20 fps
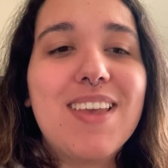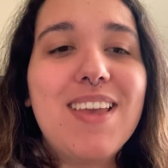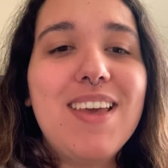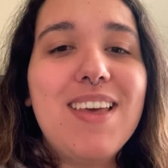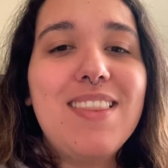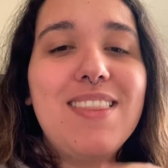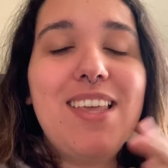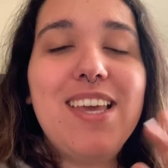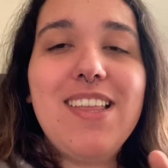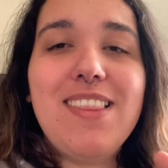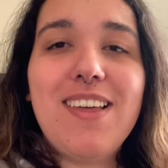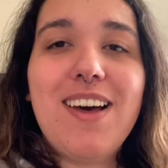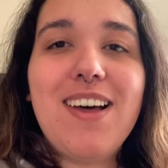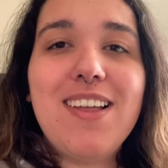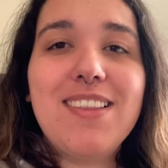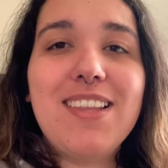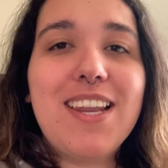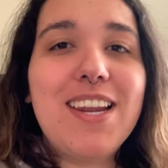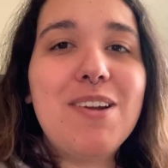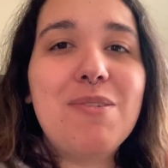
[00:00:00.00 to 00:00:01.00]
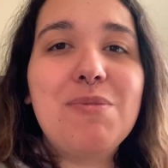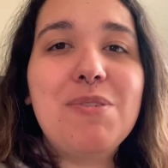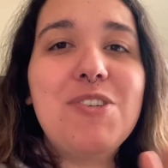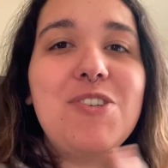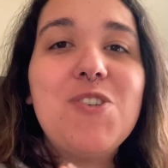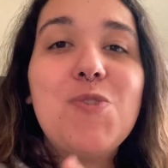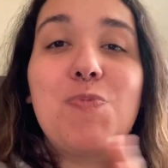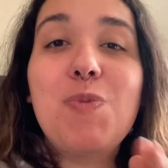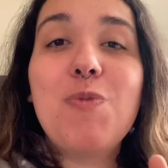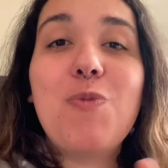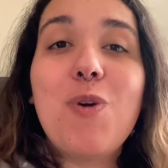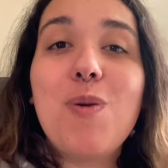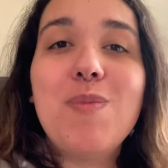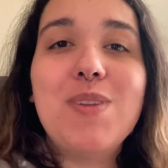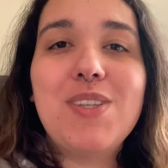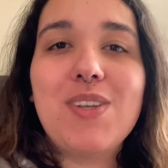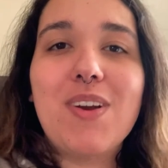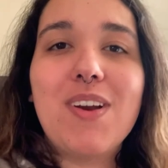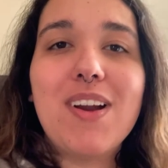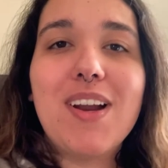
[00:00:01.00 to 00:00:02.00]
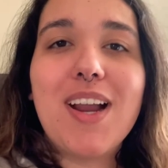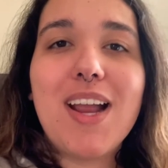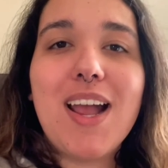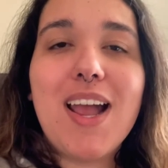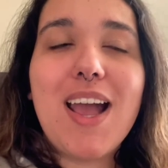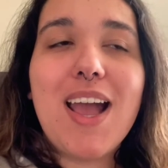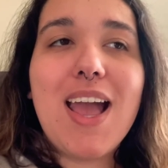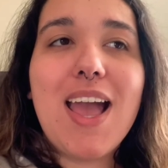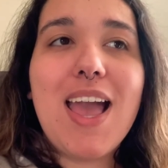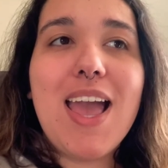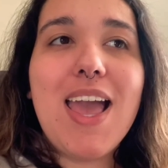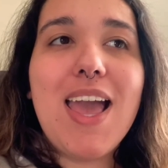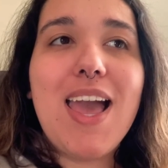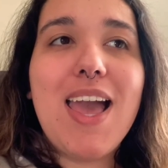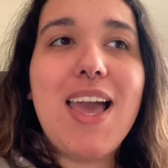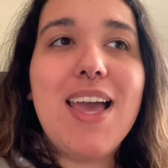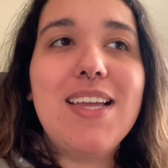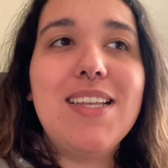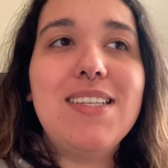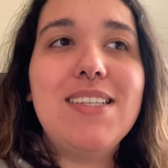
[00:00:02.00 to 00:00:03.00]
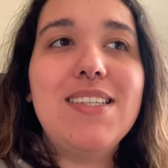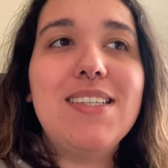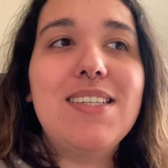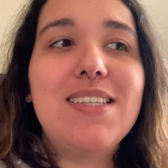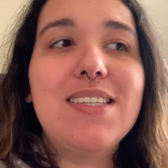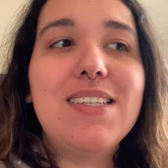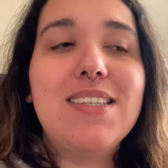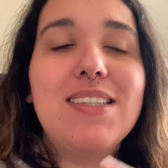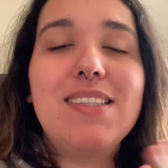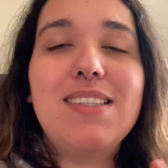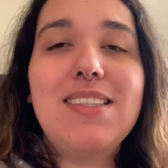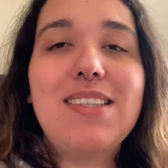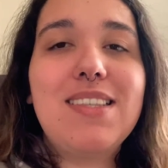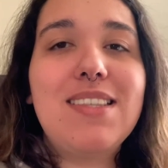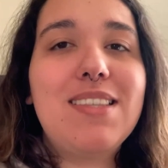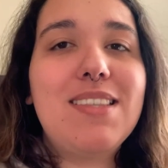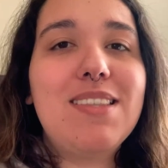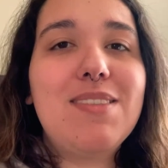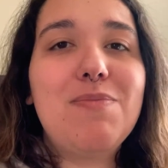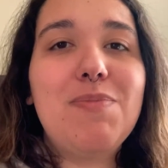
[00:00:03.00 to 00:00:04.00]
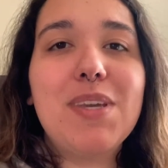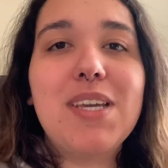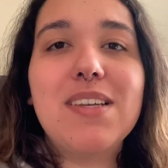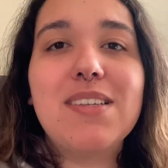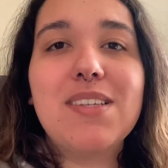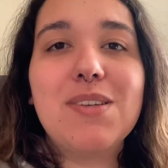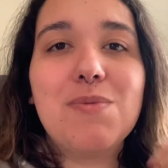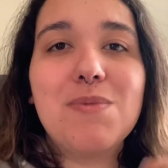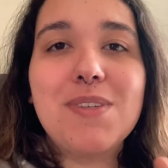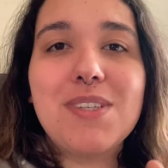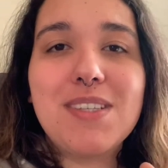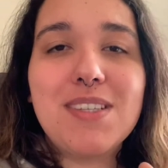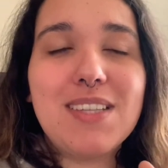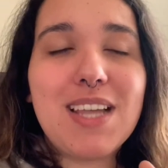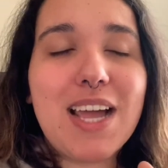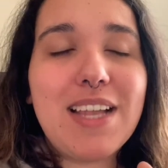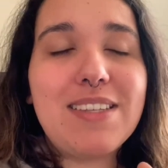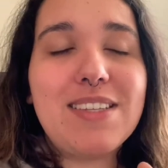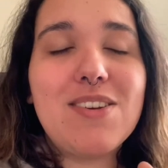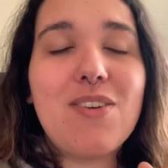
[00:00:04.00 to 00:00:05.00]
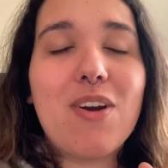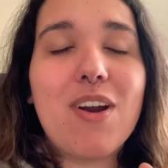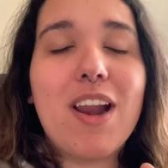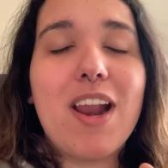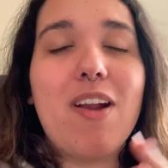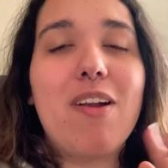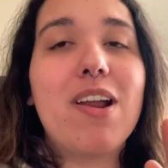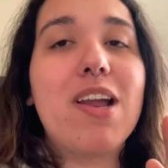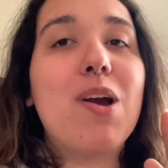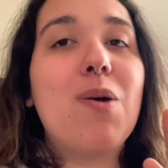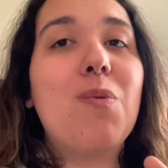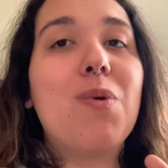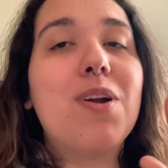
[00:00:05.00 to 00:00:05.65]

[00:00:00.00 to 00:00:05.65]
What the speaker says: They thought that it was just performance art, and because that's an art area where